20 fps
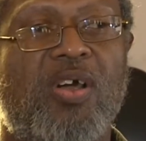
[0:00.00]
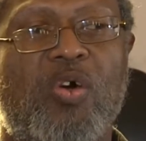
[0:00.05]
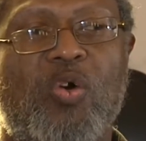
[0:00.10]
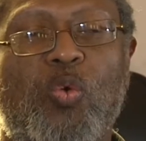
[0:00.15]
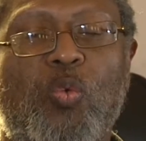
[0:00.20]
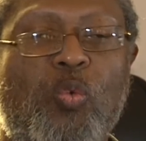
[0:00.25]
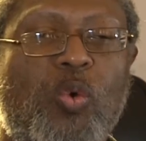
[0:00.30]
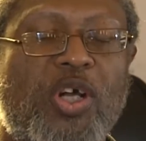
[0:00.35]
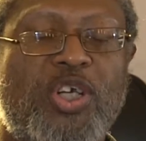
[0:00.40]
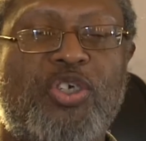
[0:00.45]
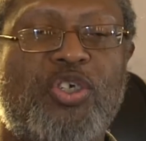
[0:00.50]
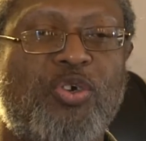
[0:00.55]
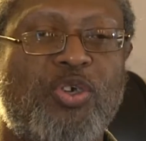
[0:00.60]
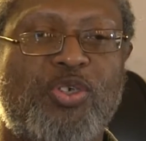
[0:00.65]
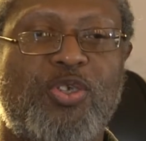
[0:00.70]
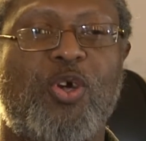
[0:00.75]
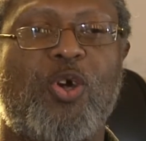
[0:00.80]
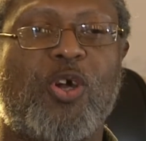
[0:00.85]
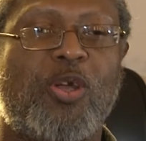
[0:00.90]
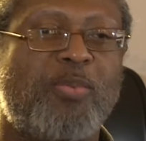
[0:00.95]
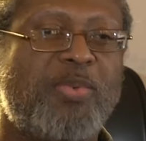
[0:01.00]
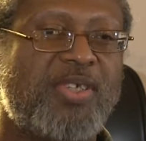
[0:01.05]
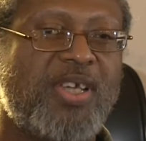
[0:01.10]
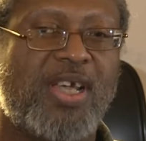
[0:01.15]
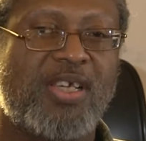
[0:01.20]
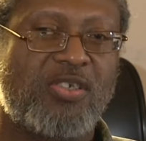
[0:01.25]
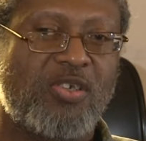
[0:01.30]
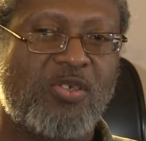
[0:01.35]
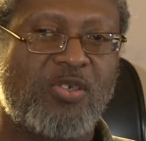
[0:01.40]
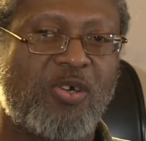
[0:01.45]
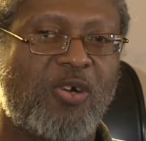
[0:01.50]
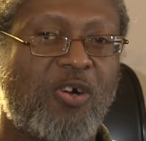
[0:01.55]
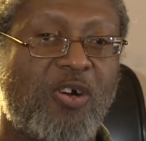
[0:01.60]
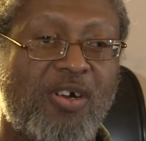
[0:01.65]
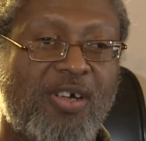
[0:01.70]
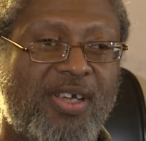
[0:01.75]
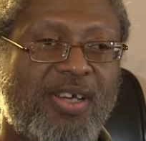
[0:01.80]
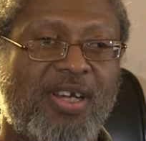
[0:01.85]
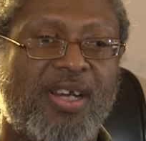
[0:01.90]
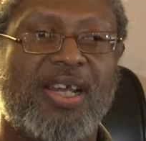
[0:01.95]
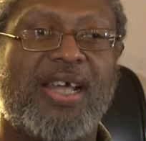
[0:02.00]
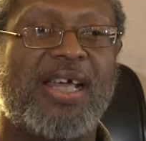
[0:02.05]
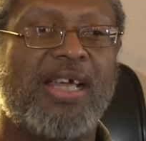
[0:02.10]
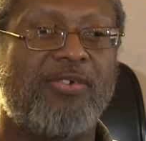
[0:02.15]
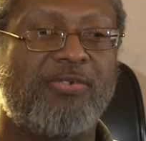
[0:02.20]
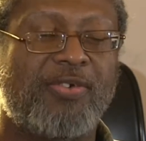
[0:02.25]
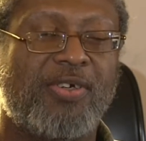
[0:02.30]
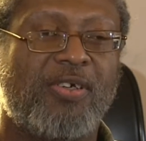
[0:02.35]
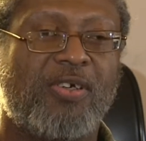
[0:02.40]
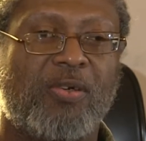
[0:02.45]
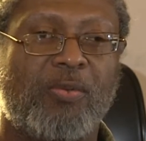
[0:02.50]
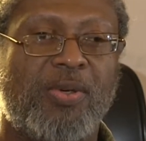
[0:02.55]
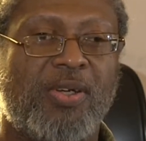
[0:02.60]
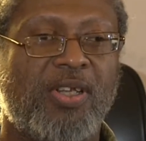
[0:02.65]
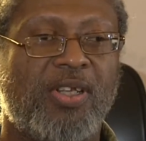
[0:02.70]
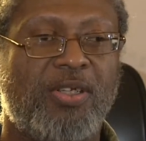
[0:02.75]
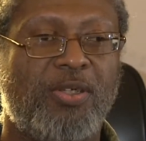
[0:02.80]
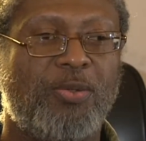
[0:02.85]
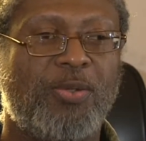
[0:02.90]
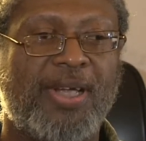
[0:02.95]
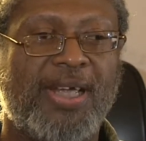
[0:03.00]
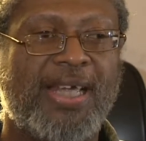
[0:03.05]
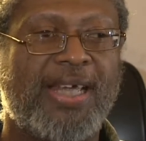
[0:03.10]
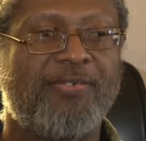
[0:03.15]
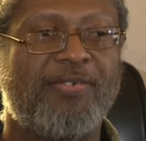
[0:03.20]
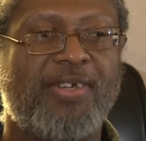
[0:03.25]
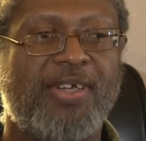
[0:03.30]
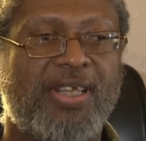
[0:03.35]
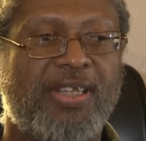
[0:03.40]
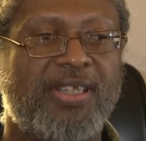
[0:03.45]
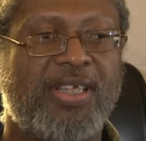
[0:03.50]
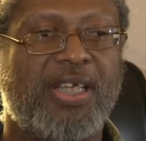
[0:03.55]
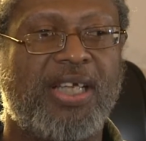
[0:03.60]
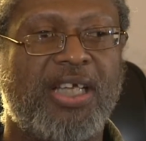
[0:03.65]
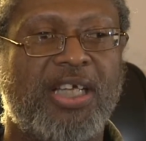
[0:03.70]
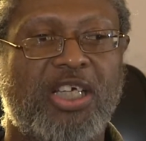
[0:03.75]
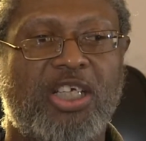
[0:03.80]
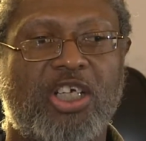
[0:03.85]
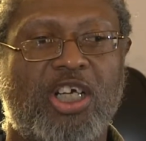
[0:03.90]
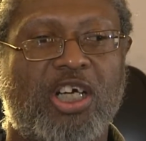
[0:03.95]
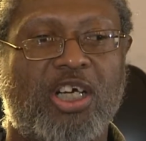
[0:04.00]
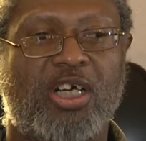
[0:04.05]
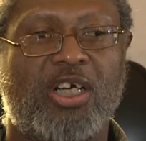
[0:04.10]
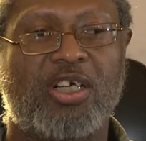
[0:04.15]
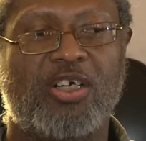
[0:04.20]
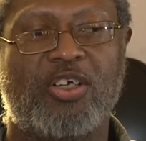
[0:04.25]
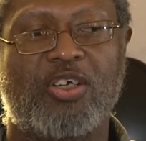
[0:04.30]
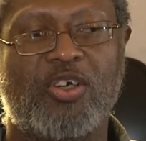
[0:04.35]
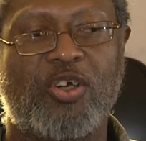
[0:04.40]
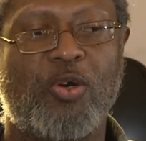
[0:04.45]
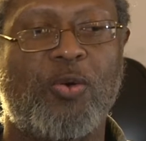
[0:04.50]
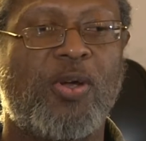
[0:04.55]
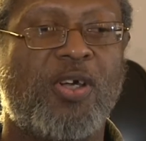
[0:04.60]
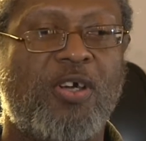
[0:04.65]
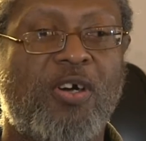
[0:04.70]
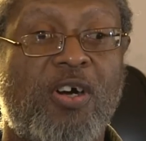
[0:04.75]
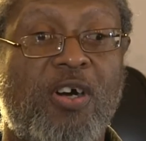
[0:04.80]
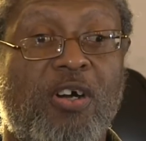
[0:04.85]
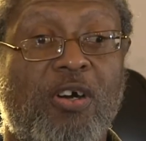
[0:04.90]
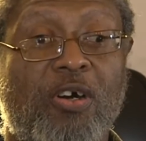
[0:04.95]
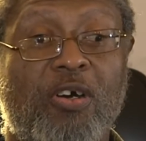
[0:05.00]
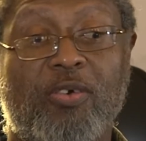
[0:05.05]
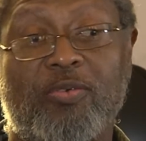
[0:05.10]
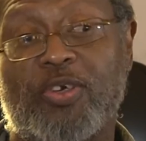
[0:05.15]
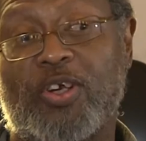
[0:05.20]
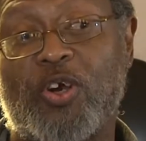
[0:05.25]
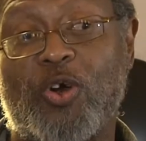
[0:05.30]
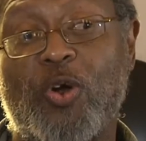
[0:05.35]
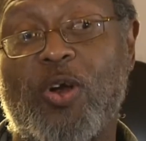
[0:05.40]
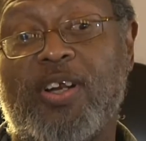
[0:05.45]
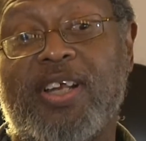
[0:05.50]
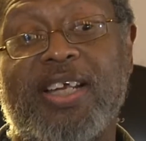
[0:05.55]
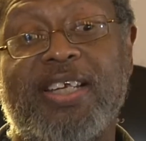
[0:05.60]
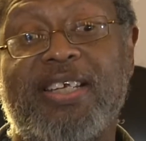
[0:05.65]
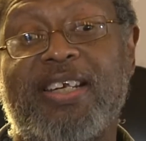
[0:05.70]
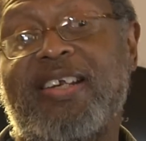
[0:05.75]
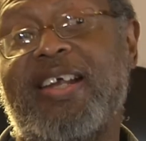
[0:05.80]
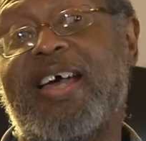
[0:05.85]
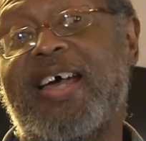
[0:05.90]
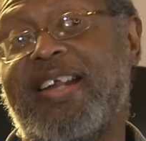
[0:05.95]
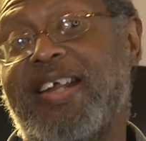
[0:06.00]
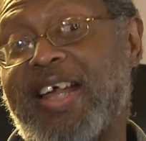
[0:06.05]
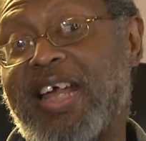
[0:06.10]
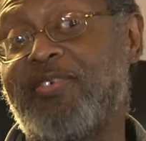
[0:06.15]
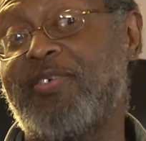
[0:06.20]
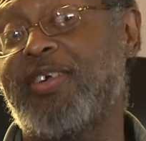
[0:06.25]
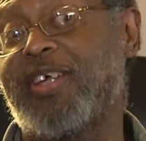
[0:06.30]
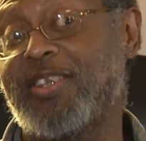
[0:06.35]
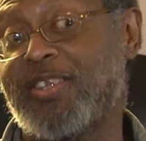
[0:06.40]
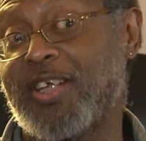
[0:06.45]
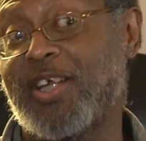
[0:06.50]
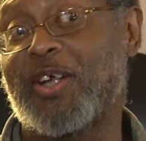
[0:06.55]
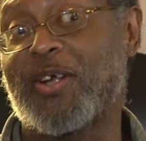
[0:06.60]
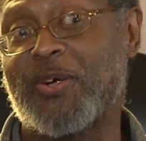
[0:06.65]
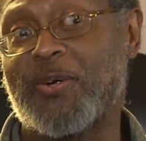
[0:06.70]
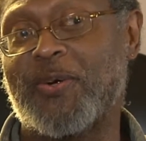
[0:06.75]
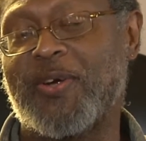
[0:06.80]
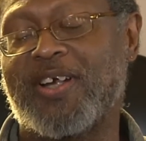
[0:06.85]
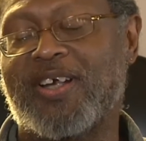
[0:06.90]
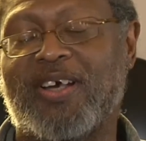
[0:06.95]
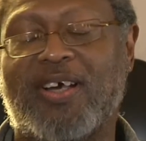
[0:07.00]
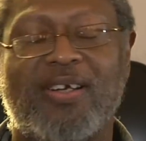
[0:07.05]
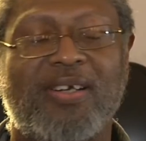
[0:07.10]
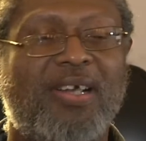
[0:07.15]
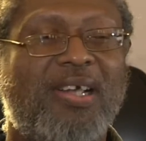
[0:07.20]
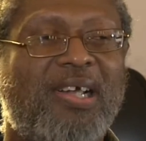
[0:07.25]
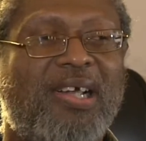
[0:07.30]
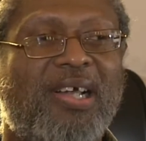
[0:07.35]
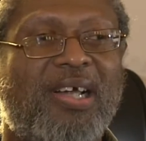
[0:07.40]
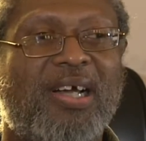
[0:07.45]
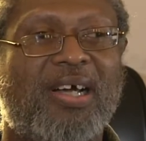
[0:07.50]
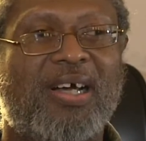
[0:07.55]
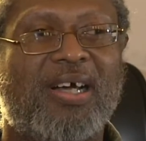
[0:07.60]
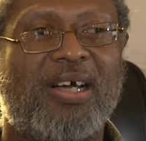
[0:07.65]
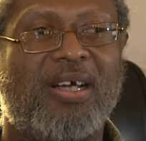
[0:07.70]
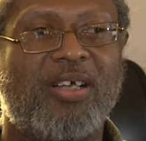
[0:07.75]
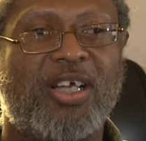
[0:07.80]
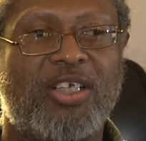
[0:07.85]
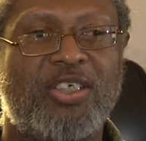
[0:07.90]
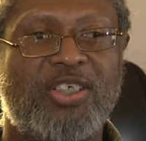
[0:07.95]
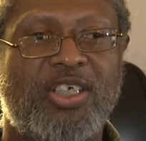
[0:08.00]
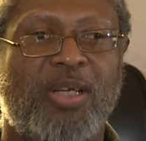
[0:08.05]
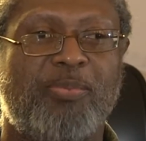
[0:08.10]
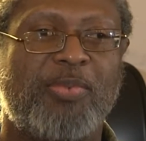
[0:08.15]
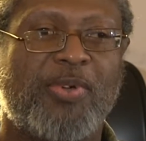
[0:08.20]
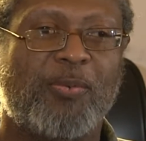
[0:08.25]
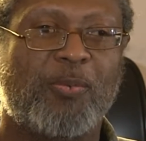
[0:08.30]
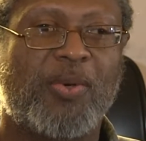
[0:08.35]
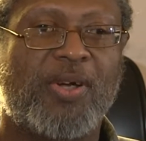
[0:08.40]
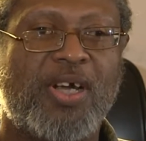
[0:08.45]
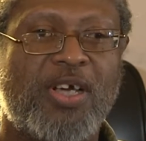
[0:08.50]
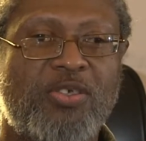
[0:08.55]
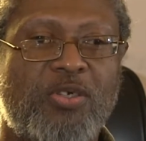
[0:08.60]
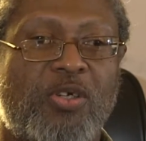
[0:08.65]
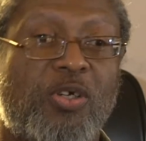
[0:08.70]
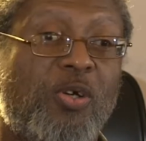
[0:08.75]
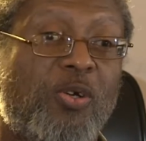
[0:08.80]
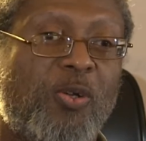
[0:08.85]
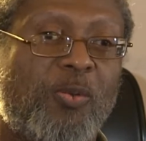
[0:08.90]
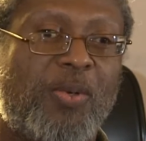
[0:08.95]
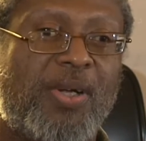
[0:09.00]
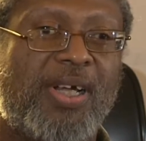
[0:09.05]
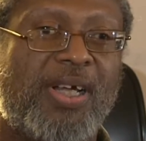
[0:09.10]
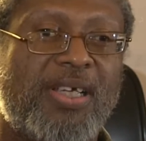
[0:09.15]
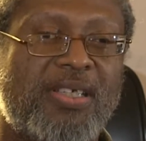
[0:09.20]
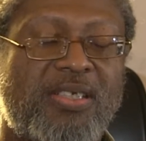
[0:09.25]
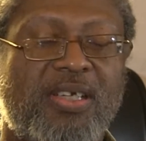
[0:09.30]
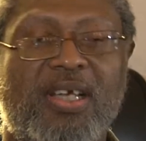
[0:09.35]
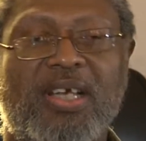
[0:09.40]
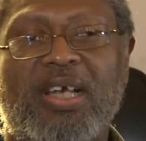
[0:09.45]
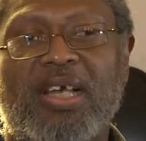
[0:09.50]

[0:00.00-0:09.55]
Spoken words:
what your circumstances are in life, you know, whether you have anything going on or currently not have anything going on. achievement-wise or goal-wise.